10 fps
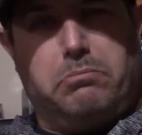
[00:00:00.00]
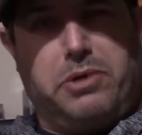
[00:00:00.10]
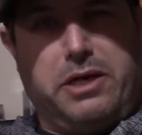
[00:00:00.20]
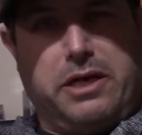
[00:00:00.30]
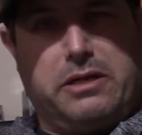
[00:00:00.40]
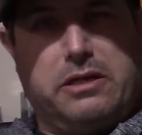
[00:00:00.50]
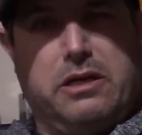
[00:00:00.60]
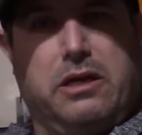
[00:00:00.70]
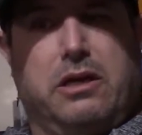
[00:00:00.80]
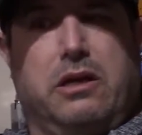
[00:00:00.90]
But
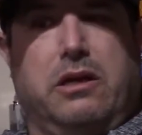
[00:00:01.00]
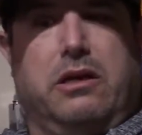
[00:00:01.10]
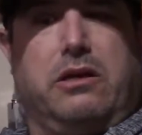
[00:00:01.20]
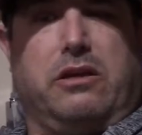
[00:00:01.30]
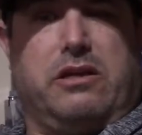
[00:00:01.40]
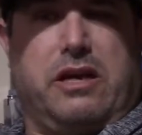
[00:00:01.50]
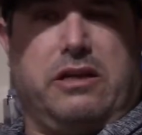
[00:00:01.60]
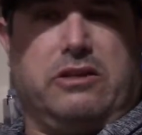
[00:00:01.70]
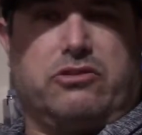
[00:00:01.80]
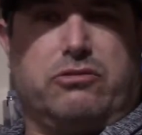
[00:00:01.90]
you tighten
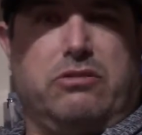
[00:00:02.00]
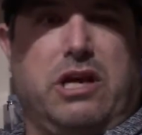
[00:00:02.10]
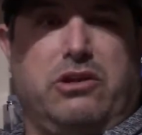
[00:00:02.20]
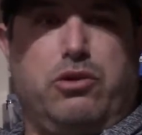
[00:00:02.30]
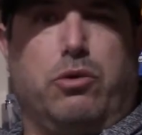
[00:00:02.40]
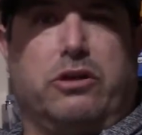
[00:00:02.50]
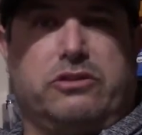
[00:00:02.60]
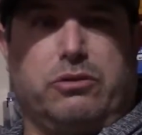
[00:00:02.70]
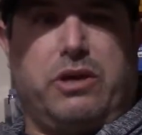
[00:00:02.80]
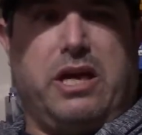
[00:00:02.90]
that screw down, you
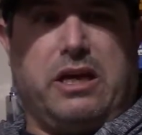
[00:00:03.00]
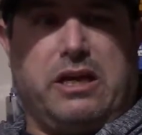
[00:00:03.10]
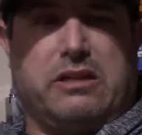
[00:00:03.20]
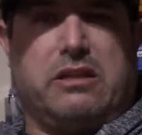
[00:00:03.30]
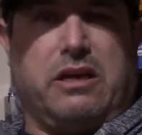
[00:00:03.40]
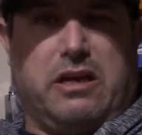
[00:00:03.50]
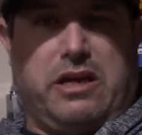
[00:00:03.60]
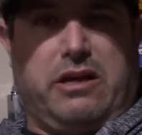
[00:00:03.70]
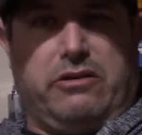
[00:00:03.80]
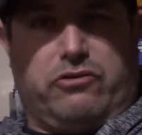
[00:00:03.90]
also can't get the gun
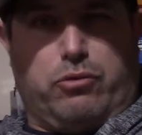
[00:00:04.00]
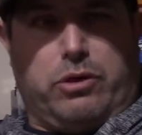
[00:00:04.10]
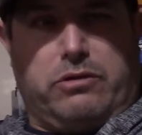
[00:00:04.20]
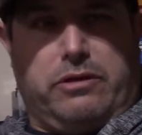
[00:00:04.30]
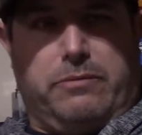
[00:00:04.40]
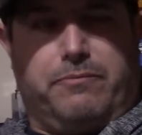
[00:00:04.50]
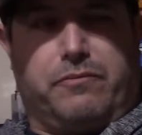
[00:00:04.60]
out as quickly.